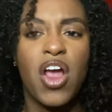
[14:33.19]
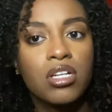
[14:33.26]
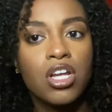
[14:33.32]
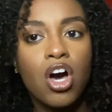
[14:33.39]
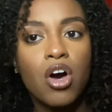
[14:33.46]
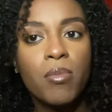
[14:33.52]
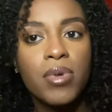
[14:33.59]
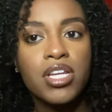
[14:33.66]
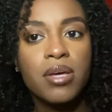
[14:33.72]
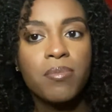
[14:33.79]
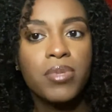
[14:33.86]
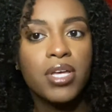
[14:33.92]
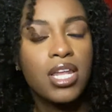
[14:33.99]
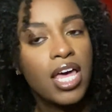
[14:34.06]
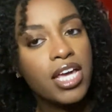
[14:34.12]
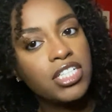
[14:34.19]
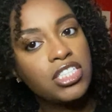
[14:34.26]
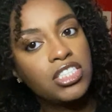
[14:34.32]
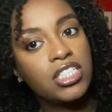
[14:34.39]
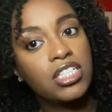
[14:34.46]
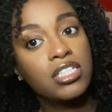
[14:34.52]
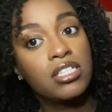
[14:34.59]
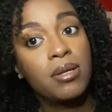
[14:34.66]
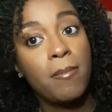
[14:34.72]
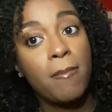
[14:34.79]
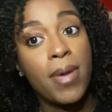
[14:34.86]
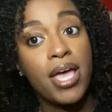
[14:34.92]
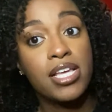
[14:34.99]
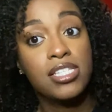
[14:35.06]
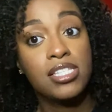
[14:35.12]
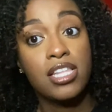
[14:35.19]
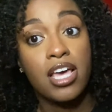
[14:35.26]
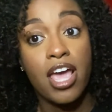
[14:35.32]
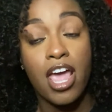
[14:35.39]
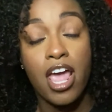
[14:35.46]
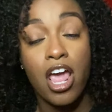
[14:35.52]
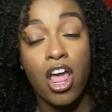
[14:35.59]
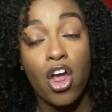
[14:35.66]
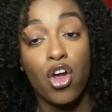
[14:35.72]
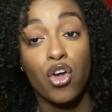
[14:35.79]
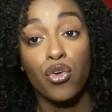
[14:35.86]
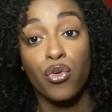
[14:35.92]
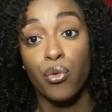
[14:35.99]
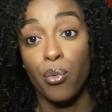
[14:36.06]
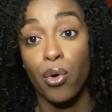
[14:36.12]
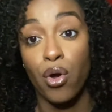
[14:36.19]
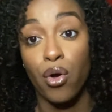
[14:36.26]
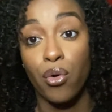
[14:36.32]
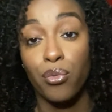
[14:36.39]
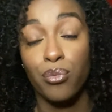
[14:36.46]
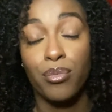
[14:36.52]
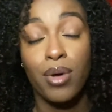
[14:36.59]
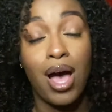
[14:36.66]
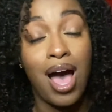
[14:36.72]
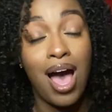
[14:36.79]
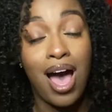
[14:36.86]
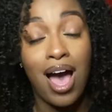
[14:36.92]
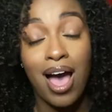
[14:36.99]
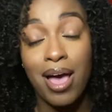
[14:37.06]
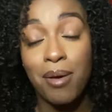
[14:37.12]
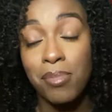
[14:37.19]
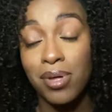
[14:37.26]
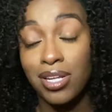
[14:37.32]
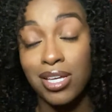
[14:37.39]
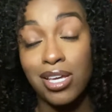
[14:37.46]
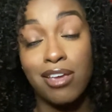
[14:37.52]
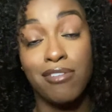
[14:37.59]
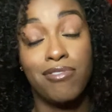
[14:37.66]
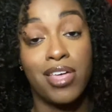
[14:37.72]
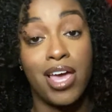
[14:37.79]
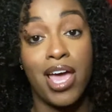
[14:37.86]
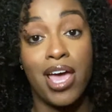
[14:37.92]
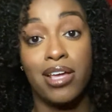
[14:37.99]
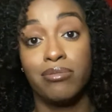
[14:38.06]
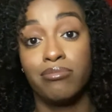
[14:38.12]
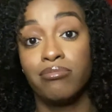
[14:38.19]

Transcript: Low manipulation makes the hair grow. I believe that.